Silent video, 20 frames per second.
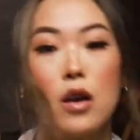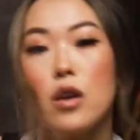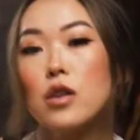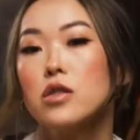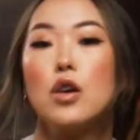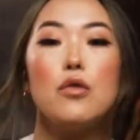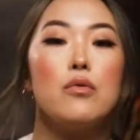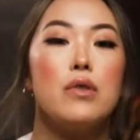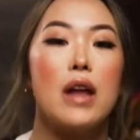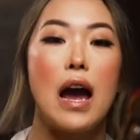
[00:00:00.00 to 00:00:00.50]

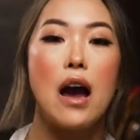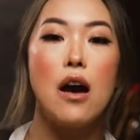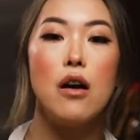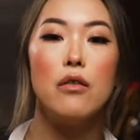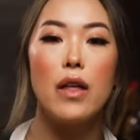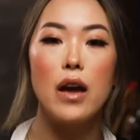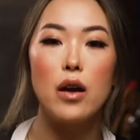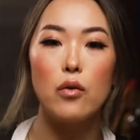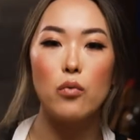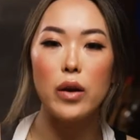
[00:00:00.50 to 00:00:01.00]
So now
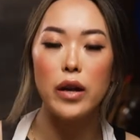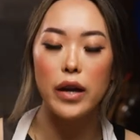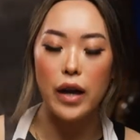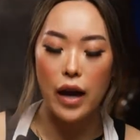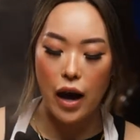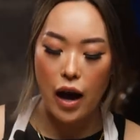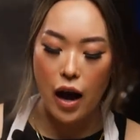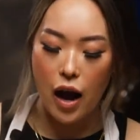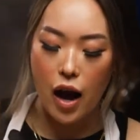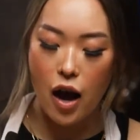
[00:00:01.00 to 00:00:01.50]
that we
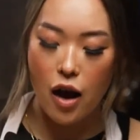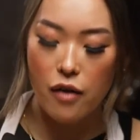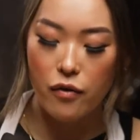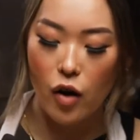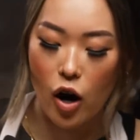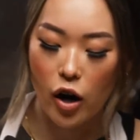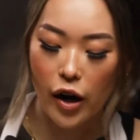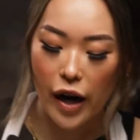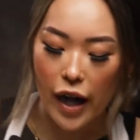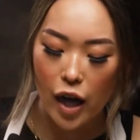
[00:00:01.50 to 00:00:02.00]
have
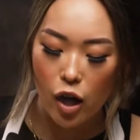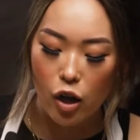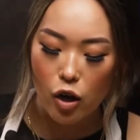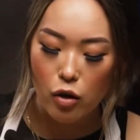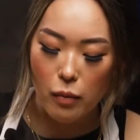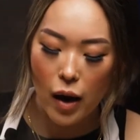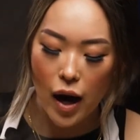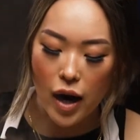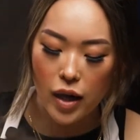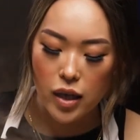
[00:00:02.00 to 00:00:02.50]
our
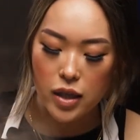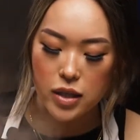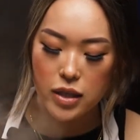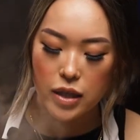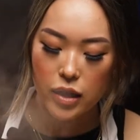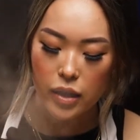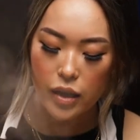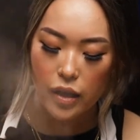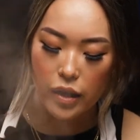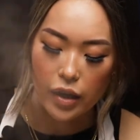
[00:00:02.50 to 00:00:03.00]
aromatics
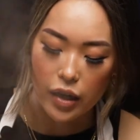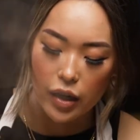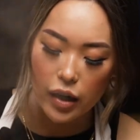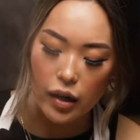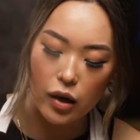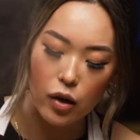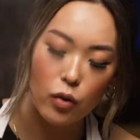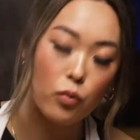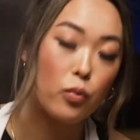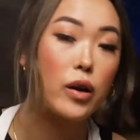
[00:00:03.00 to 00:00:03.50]
in
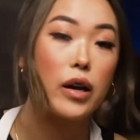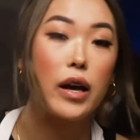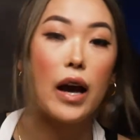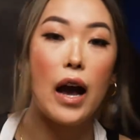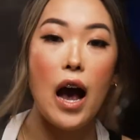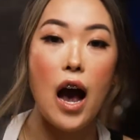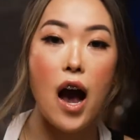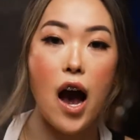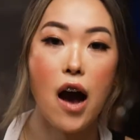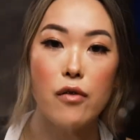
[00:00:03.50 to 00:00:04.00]
here, we
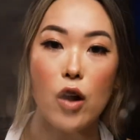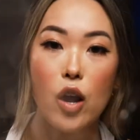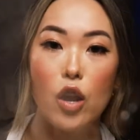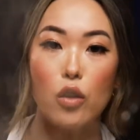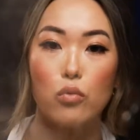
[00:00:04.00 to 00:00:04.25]
have our